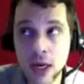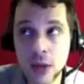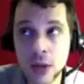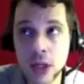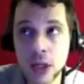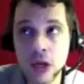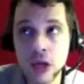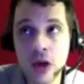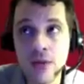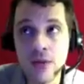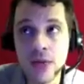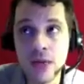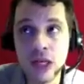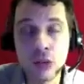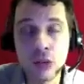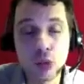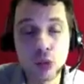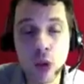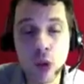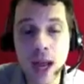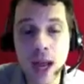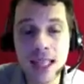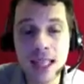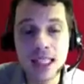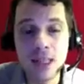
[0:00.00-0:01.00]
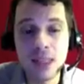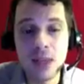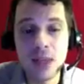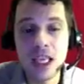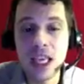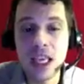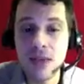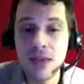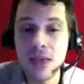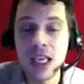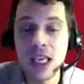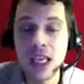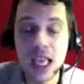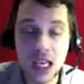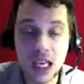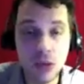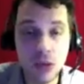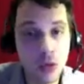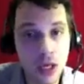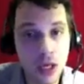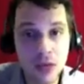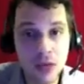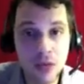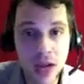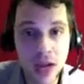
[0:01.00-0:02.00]
that you have any right to be giving
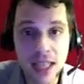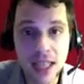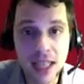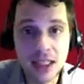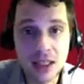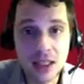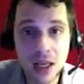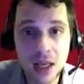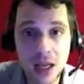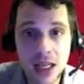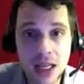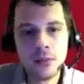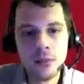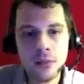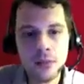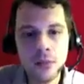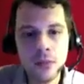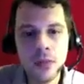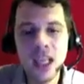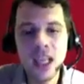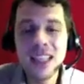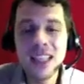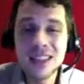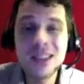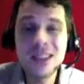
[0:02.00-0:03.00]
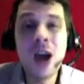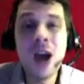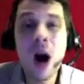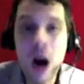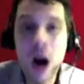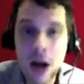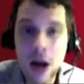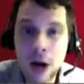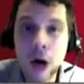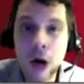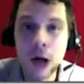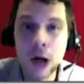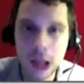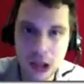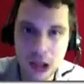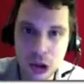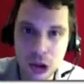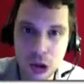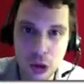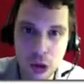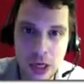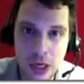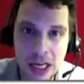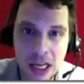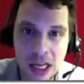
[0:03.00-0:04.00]
anyone advice on is con
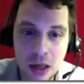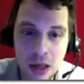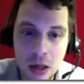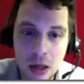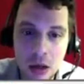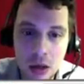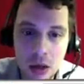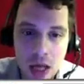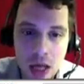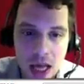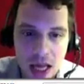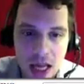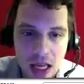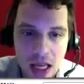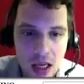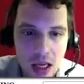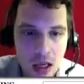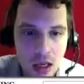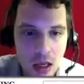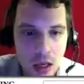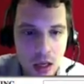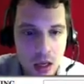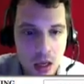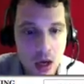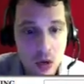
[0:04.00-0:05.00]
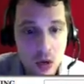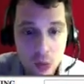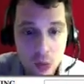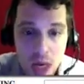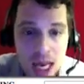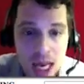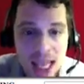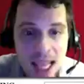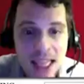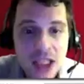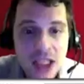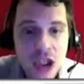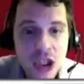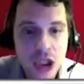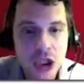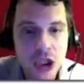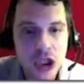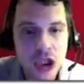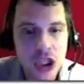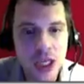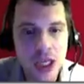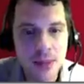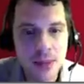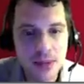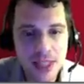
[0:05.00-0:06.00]
artistry, okay?
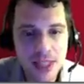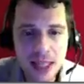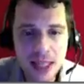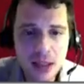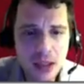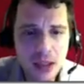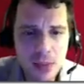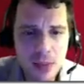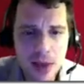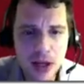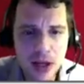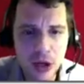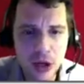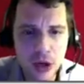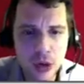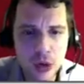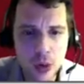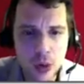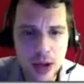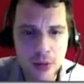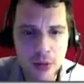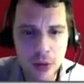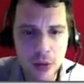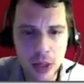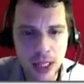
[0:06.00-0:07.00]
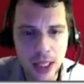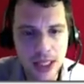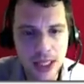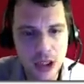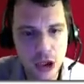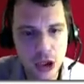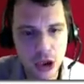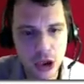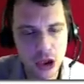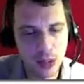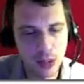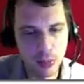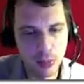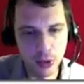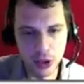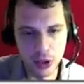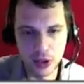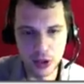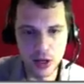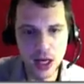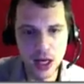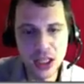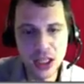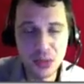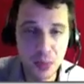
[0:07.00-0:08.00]
Relationships. Tell us about your great relationship with your
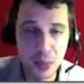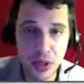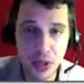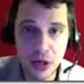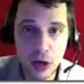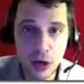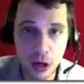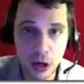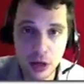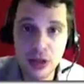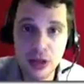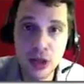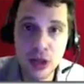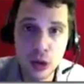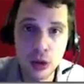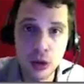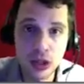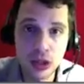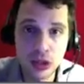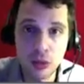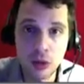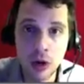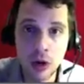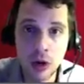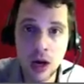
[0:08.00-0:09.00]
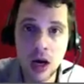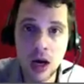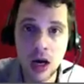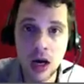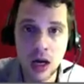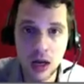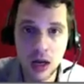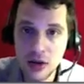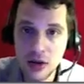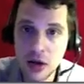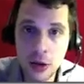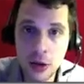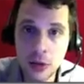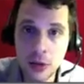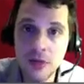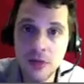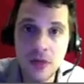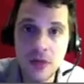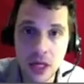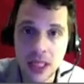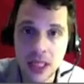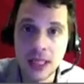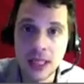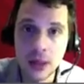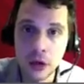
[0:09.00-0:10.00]
husband, Arcturus Ra, another
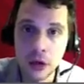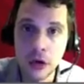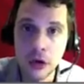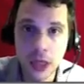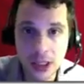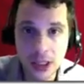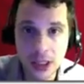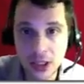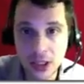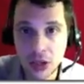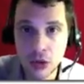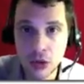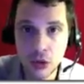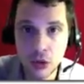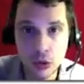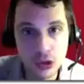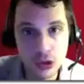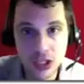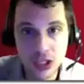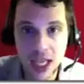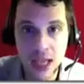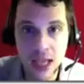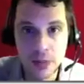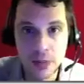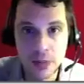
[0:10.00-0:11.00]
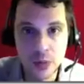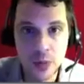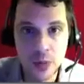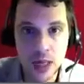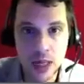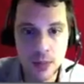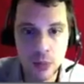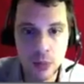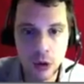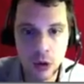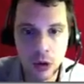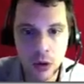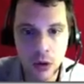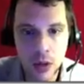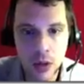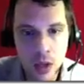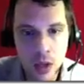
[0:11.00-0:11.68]
fucking Looney Tune who scams people.